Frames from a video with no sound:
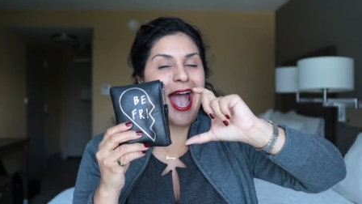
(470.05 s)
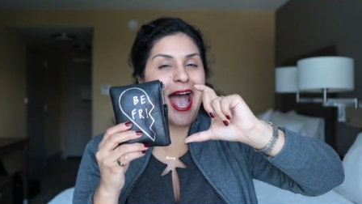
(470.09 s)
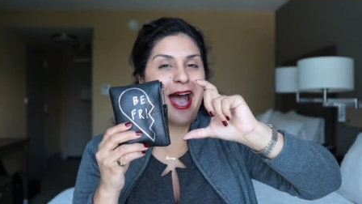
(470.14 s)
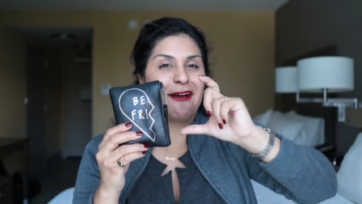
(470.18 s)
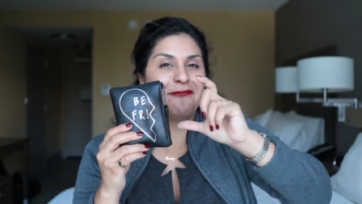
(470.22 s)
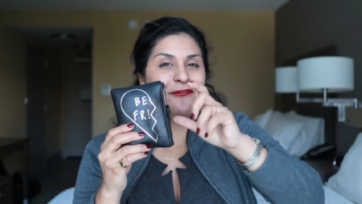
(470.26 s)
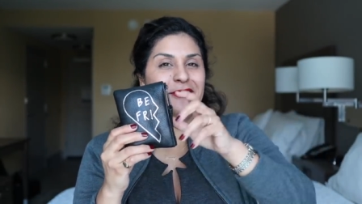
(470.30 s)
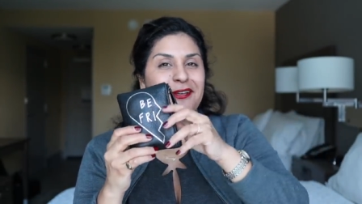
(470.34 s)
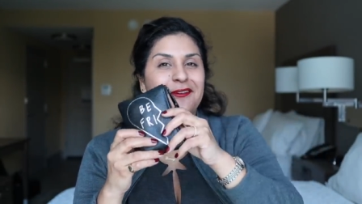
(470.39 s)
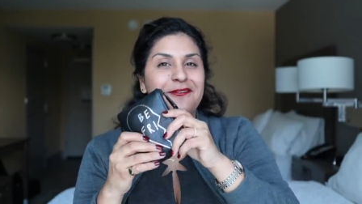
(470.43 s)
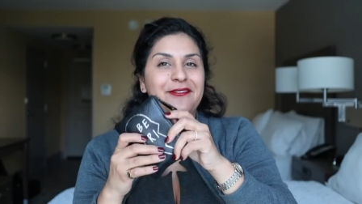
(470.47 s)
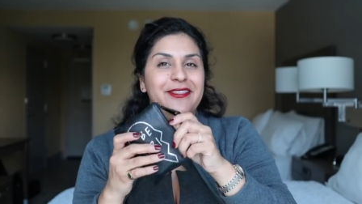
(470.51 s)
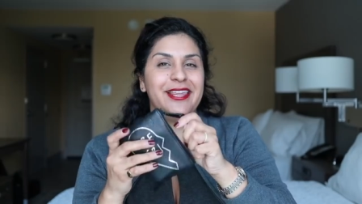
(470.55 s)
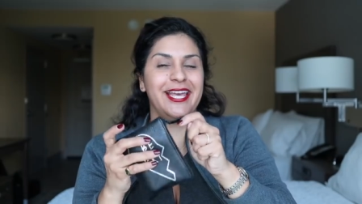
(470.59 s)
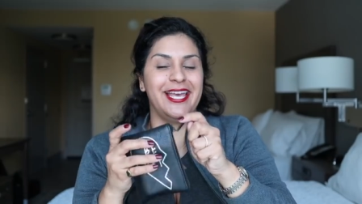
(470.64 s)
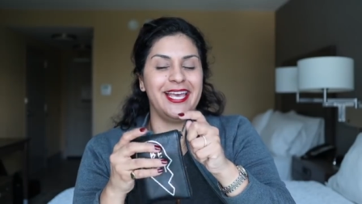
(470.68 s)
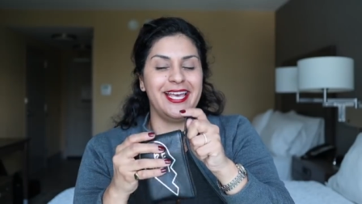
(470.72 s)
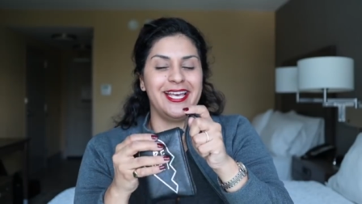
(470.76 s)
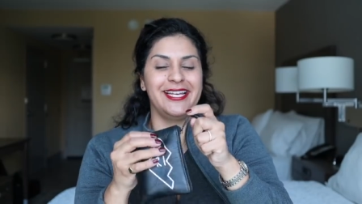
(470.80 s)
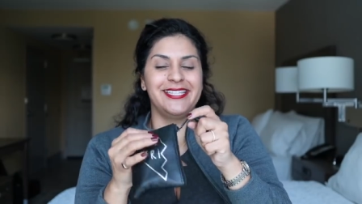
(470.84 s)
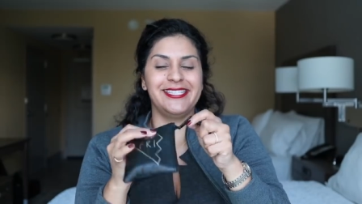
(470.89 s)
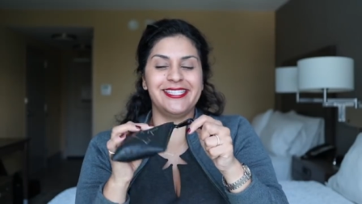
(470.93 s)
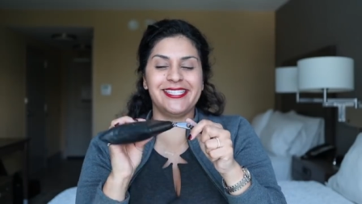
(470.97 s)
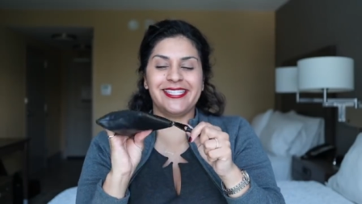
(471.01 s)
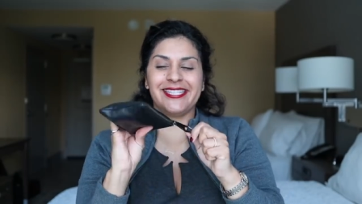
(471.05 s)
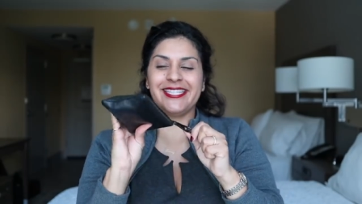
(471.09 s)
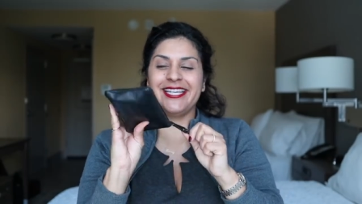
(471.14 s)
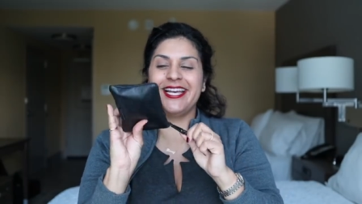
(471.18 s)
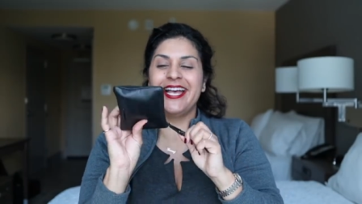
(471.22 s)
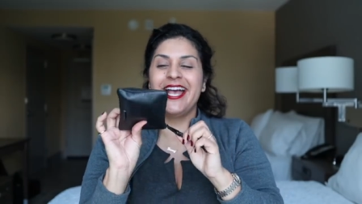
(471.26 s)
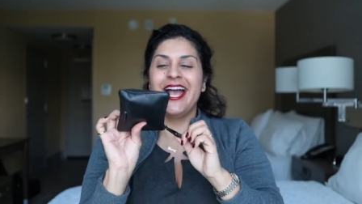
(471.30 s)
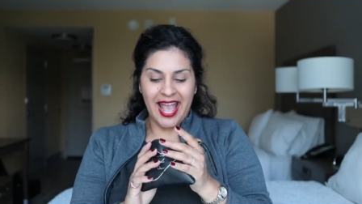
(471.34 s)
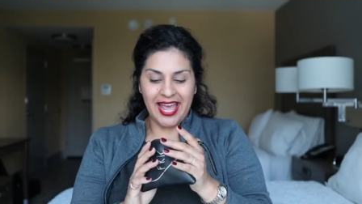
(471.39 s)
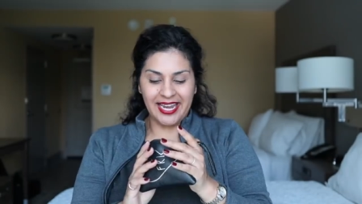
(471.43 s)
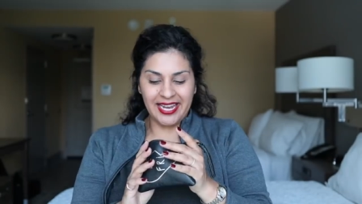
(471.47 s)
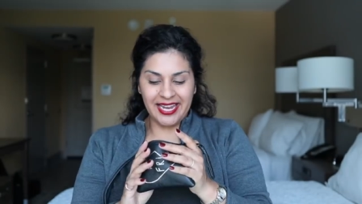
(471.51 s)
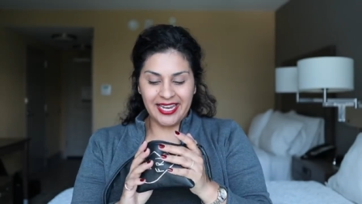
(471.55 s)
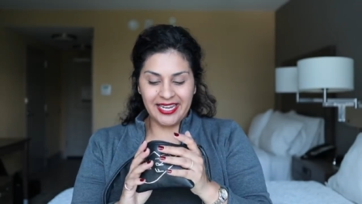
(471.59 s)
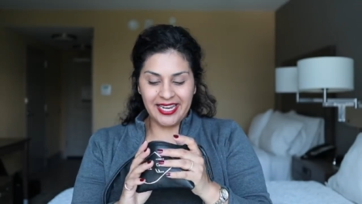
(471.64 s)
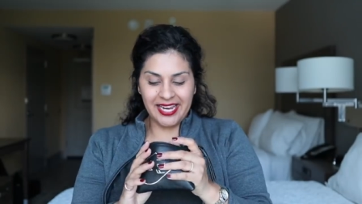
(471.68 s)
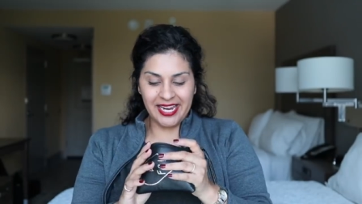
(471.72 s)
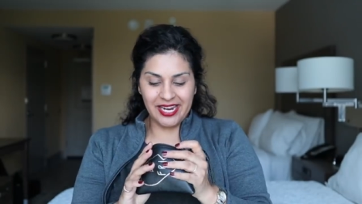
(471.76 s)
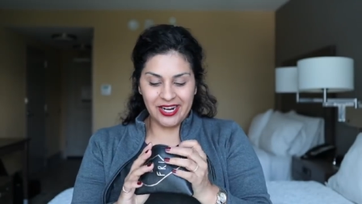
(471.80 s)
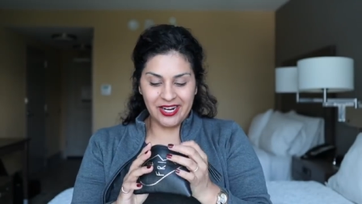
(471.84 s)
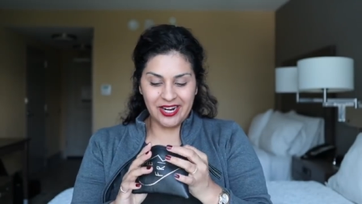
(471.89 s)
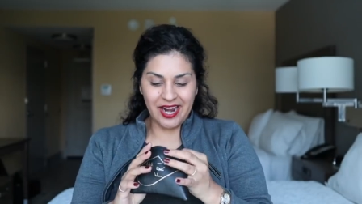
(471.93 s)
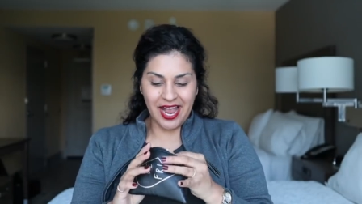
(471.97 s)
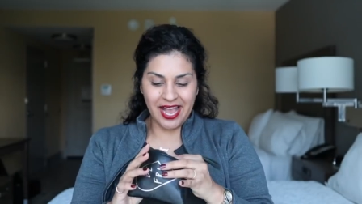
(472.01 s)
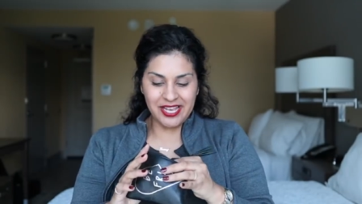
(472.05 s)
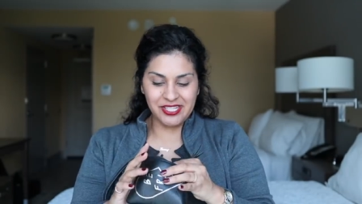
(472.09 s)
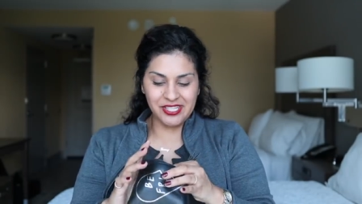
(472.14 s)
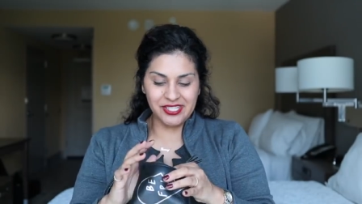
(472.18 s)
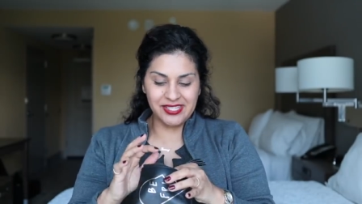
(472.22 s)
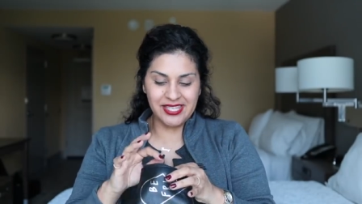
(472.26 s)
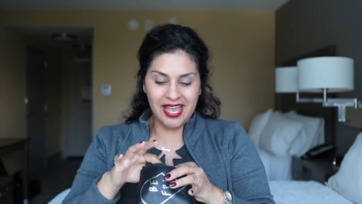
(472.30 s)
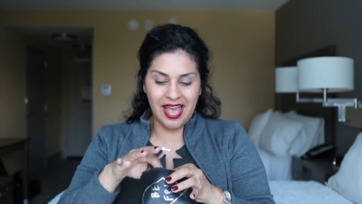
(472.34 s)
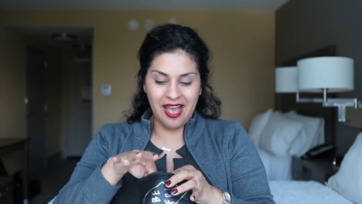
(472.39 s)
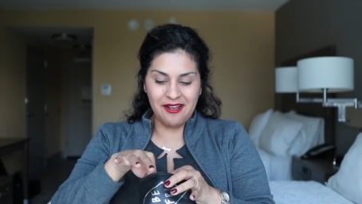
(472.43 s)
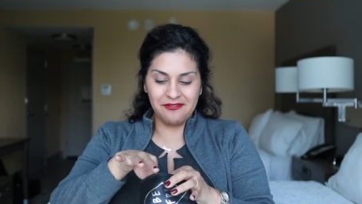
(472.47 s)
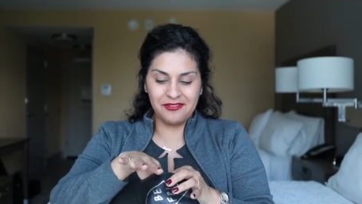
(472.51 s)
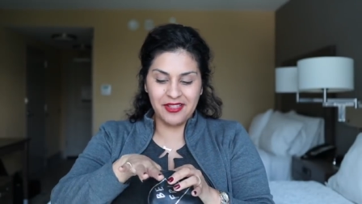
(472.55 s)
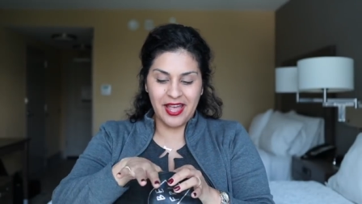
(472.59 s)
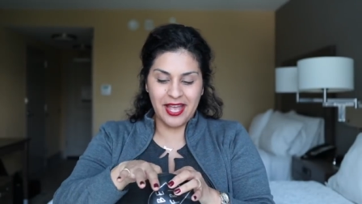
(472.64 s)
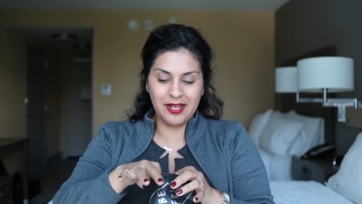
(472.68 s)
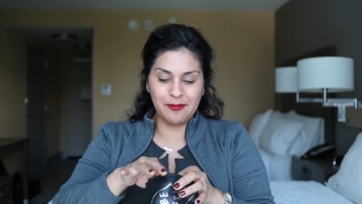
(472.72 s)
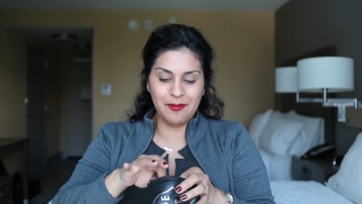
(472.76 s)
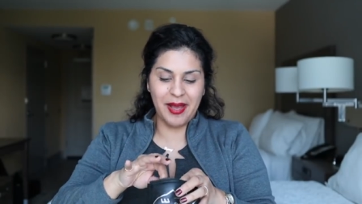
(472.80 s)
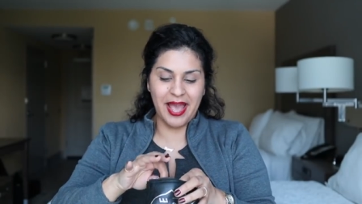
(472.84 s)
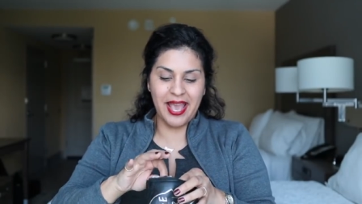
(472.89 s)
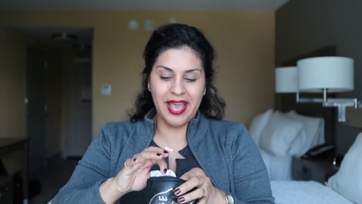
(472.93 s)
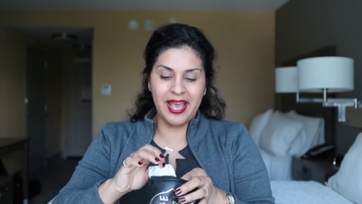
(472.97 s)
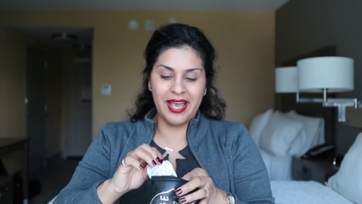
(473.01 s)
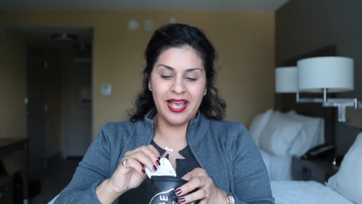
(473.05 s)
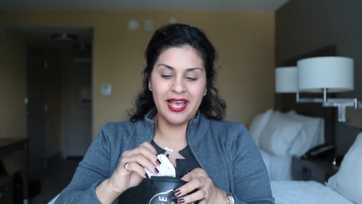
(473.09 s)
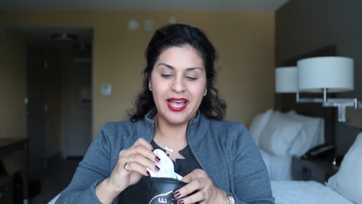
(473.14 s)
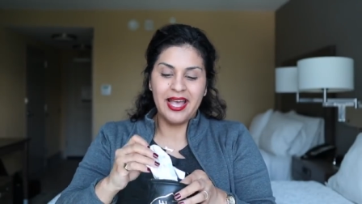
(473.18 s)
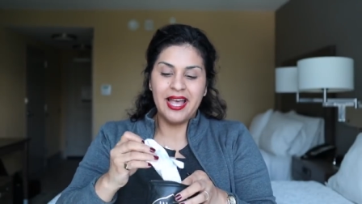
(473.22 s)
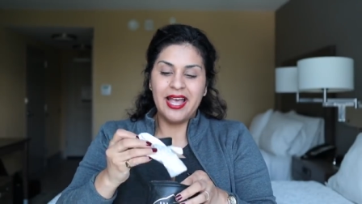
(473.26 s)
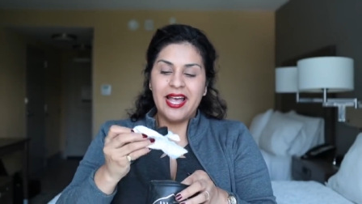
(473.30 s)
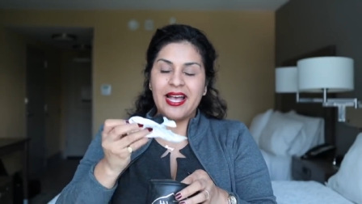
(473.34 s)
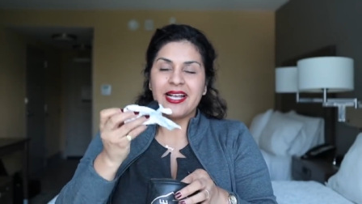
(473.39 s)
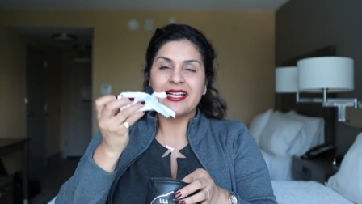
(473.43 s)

half of this. And in here I just have like my